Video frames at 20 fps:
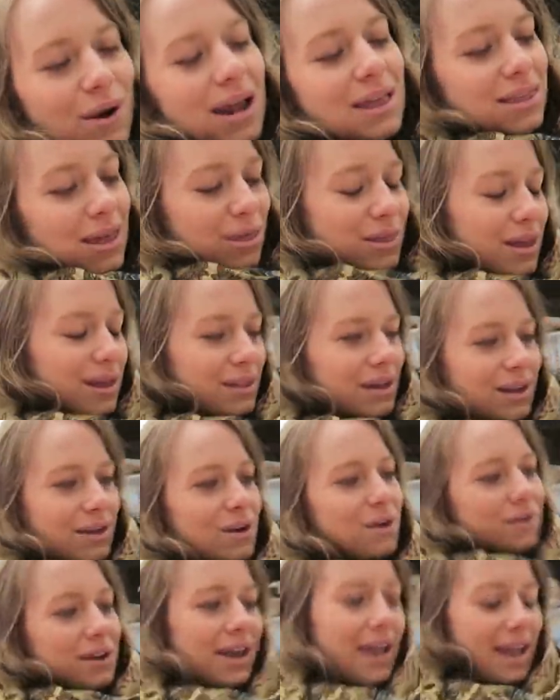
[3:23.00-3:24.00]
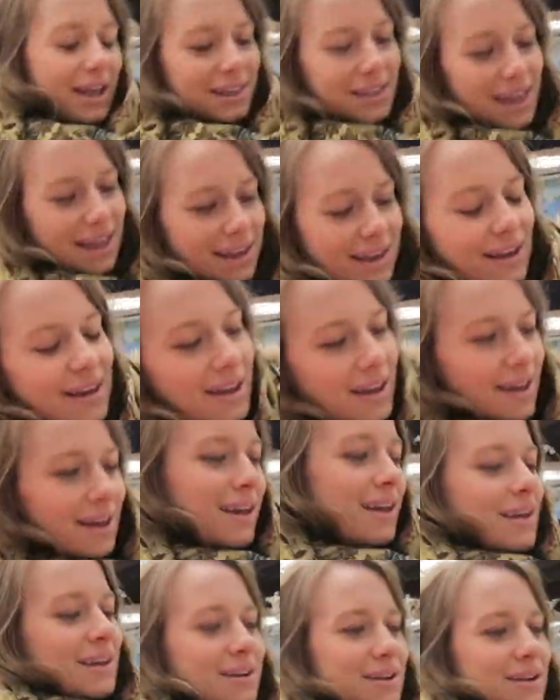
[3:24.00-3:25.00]
away. And they think like, okay, like
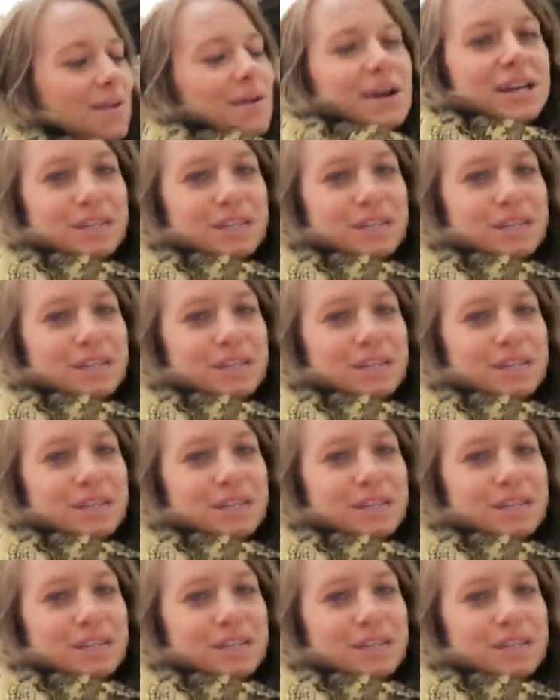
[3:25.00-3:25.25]
no